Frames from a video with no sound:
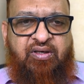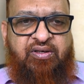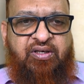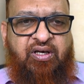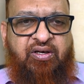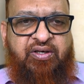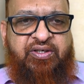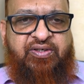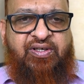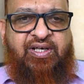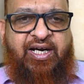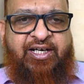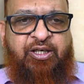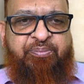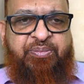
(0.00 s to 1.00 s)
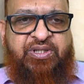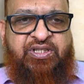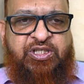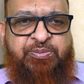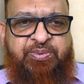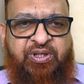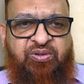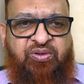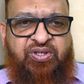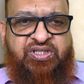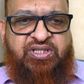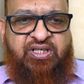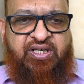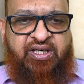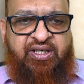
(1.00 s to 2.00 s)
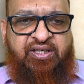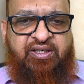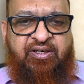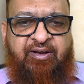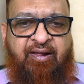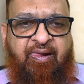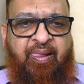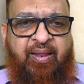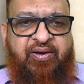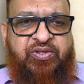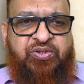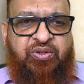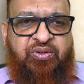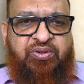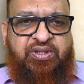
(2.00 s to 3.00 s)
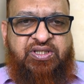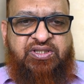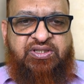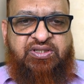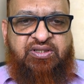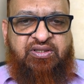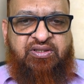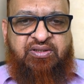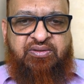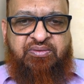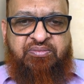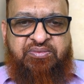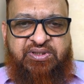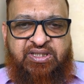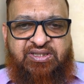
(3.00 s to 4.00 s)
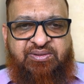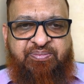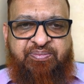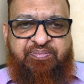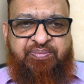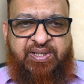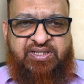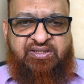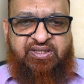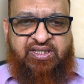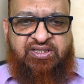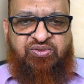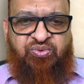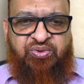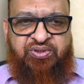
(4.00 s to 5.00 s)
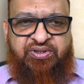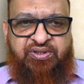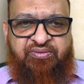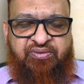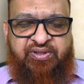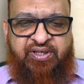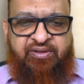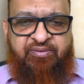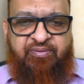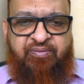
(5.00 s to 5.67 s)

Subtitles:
Now it will land up in this particular screen. So it is just press next over here. Okay.